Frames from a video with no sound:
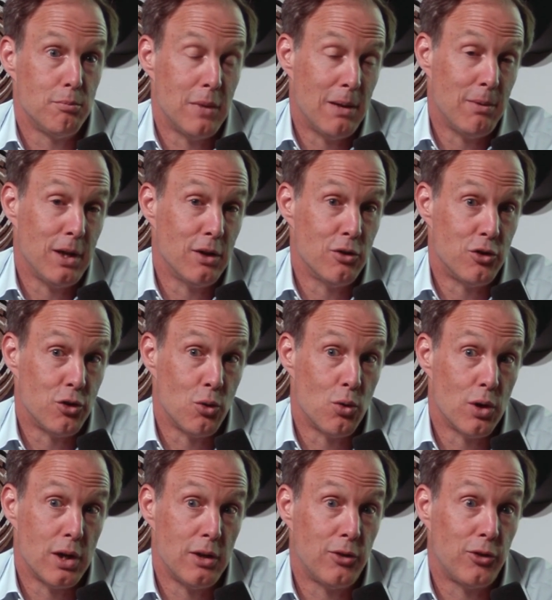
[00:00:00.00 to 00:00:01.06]
maybe
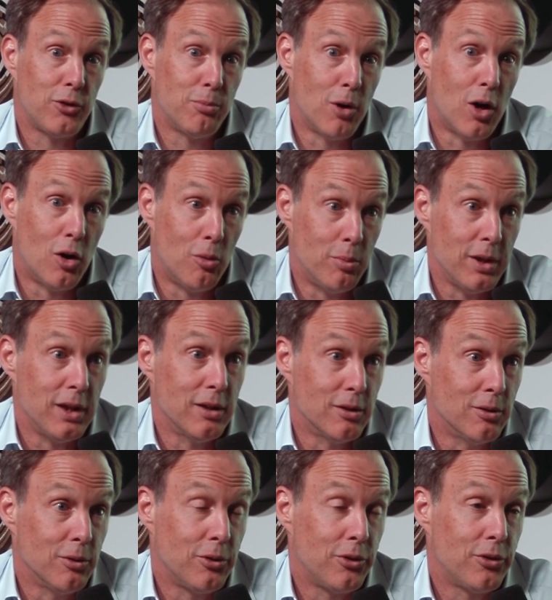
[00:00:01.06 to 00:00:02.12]
enjoy small
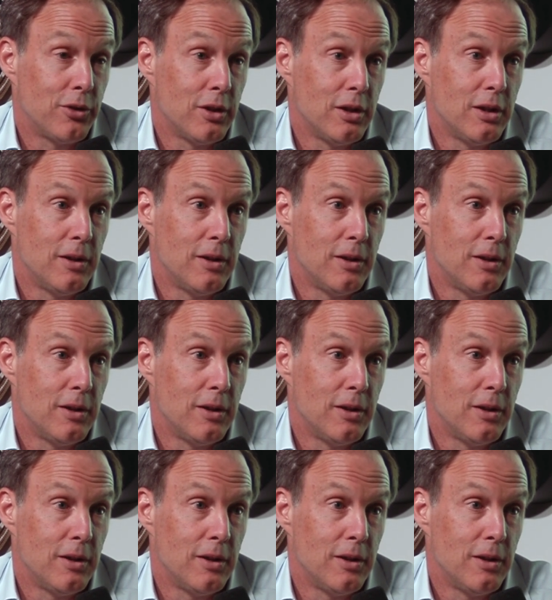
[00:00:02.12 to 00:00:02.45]
meals.